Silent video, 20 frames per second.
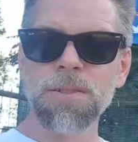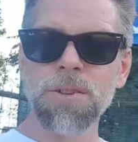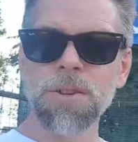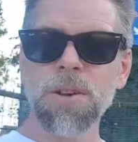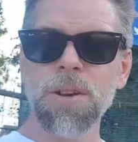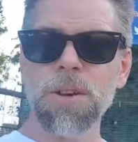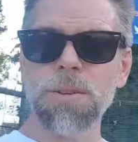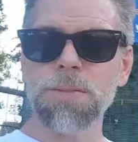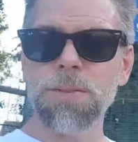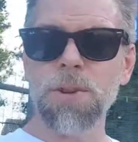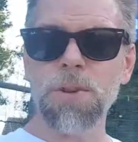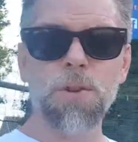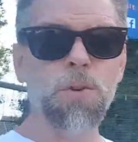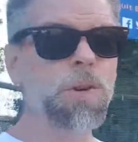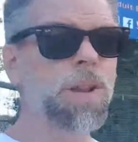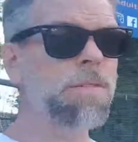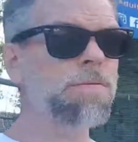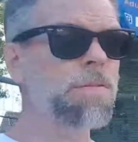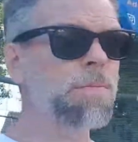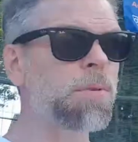Good
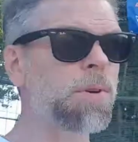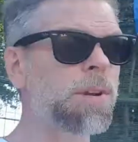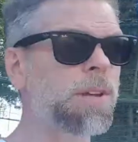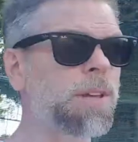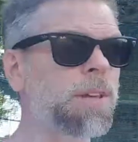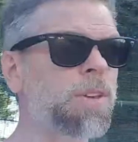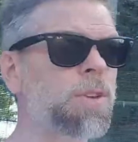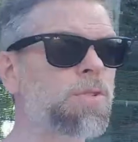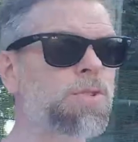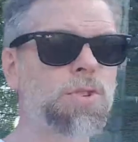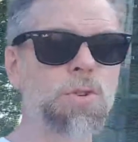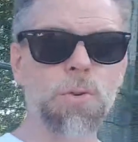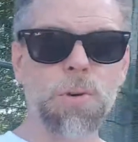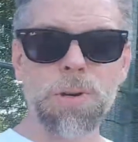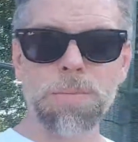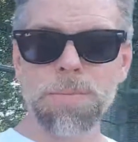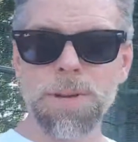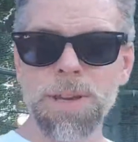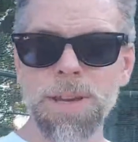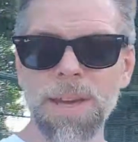afternoon, everybody. You
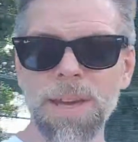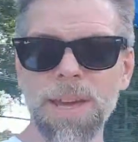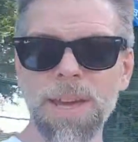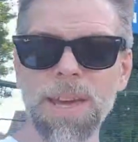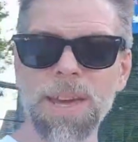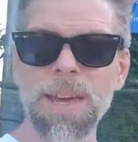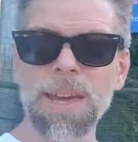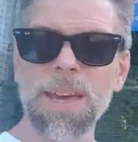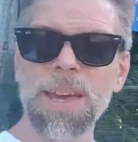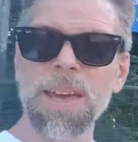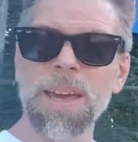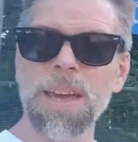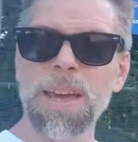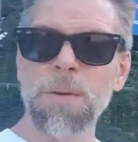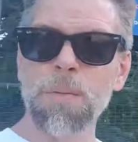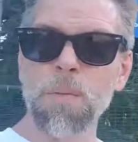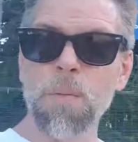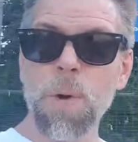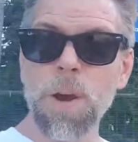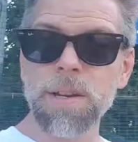join me here
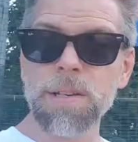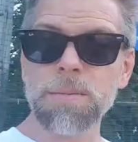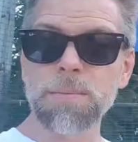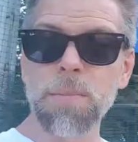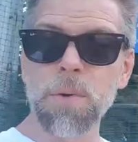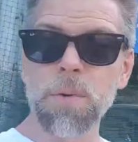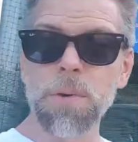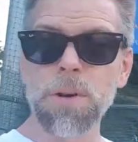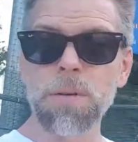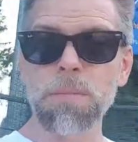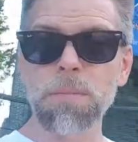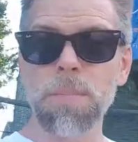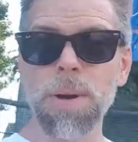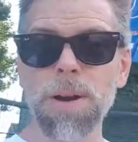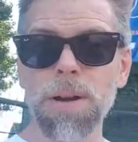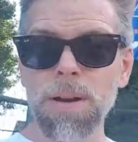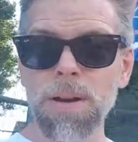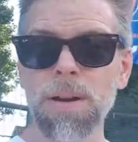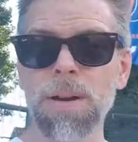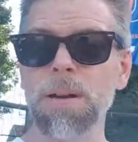in Westmoreland
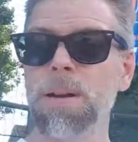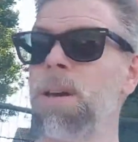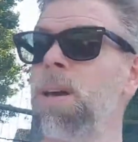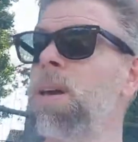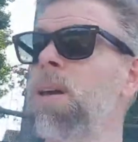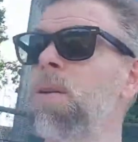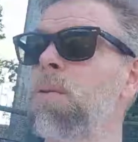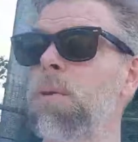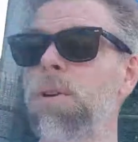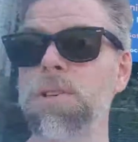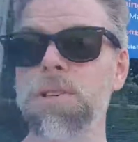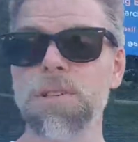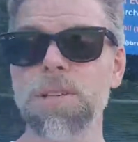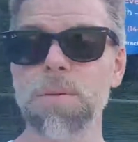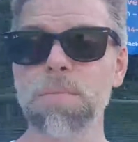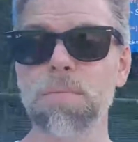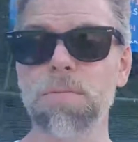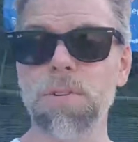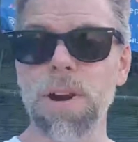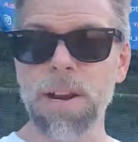Park, which is
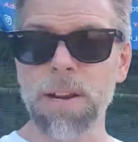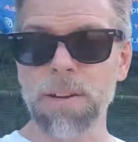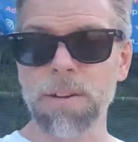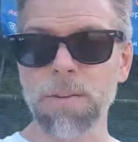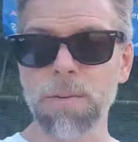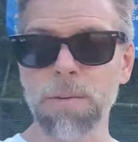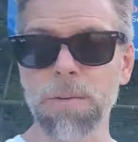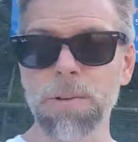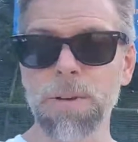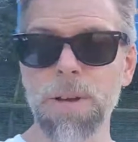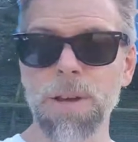in Bracknell,